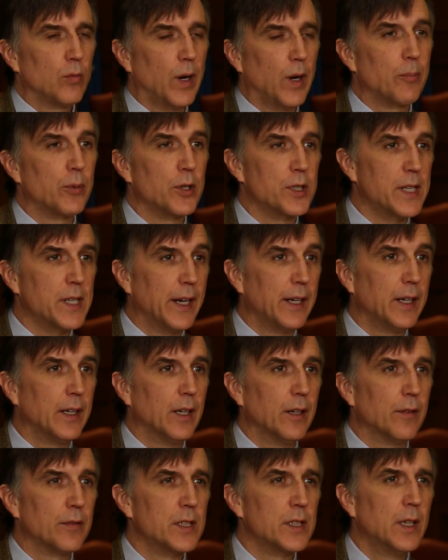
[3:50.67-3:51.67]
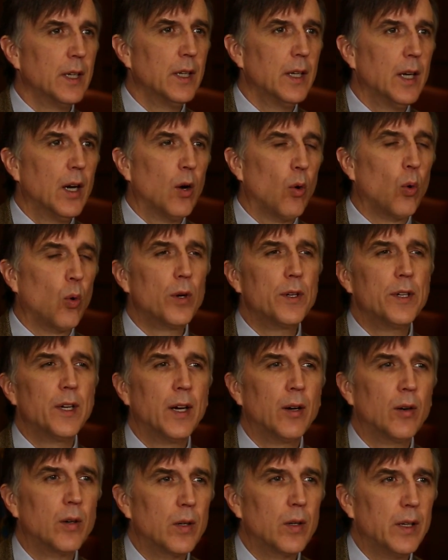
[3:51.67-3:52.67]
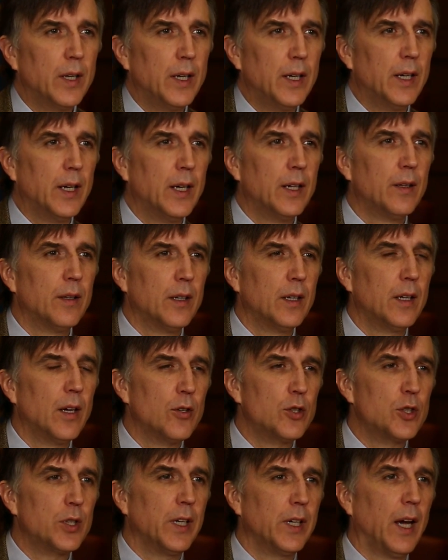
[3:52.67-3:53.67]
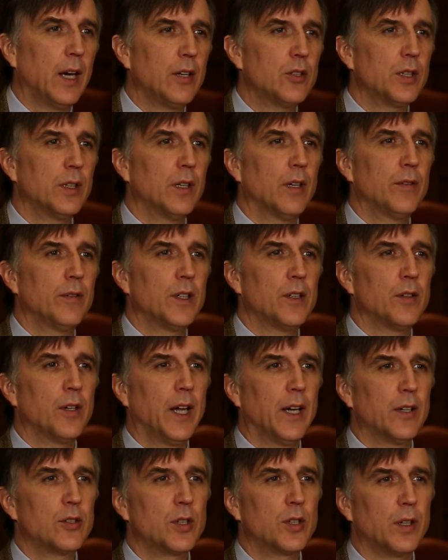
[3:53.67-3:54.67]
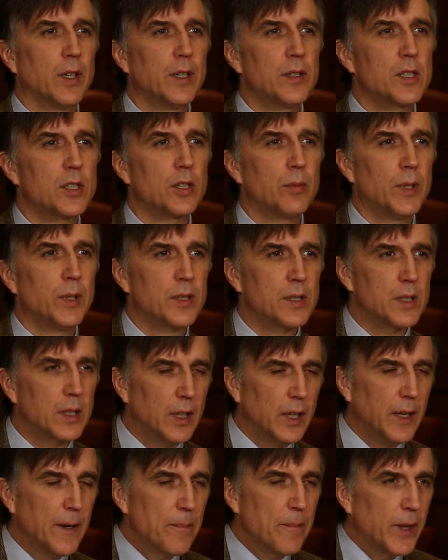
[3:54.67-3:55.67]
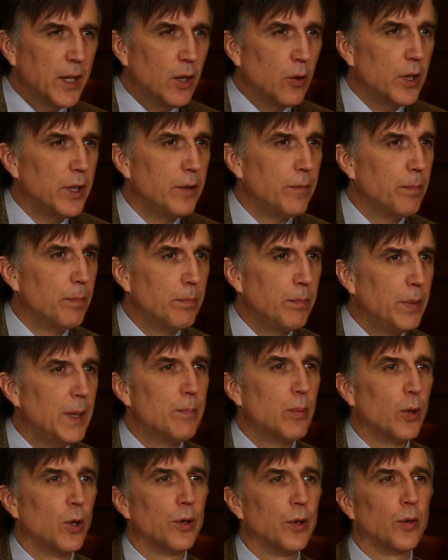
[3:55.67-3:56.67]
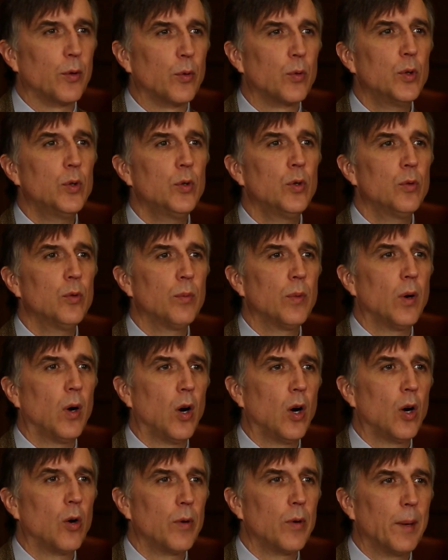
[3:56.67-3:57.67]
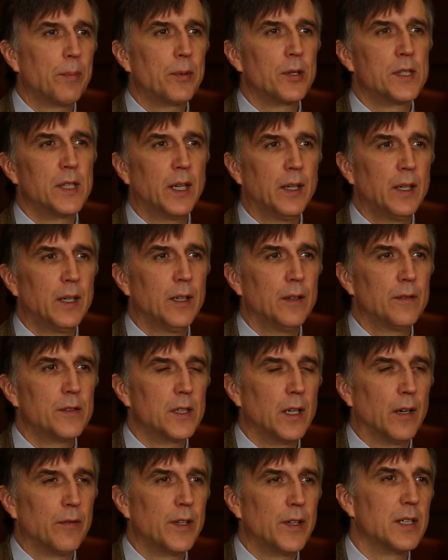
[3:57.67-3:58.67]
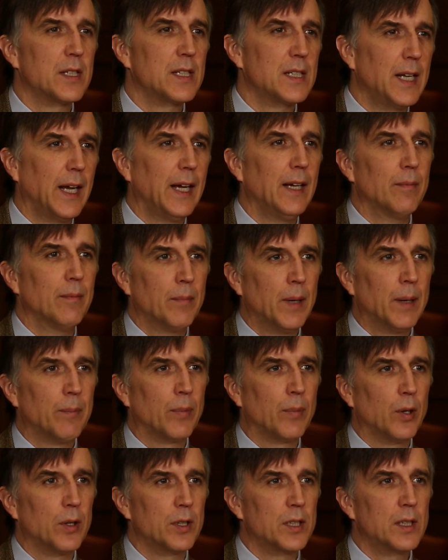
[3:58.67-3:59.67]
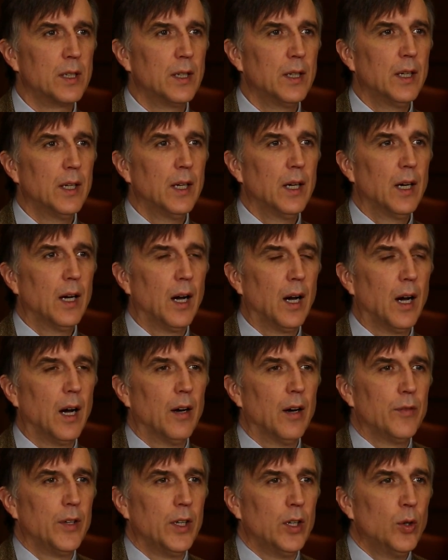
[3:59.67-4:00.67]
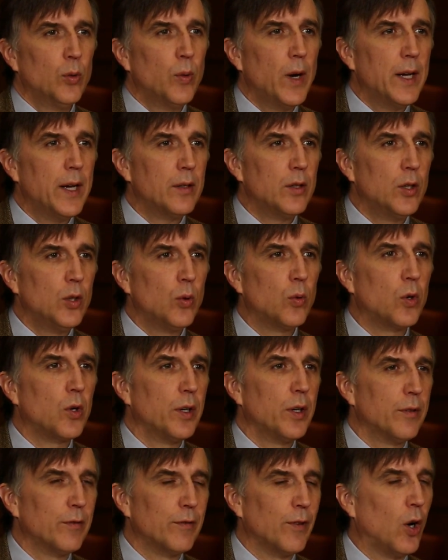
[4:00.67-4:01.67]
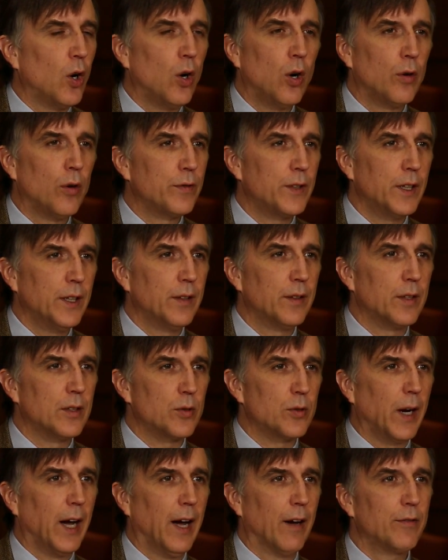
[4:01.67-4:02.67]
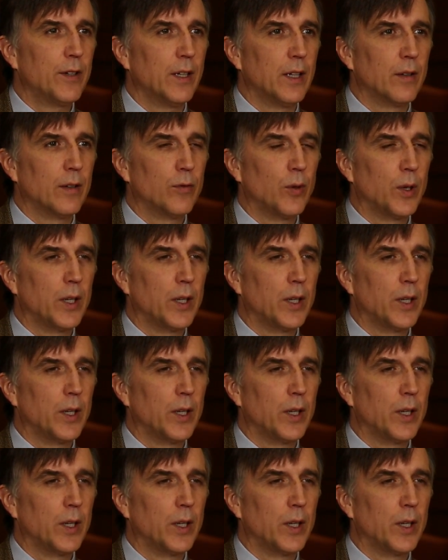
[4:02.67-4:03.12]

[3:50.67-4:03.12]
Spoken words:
representatives. Ordinarily, in the negotiation of international instruments, the only people in the room are representatives of the state members of the UN who were involved in the drafting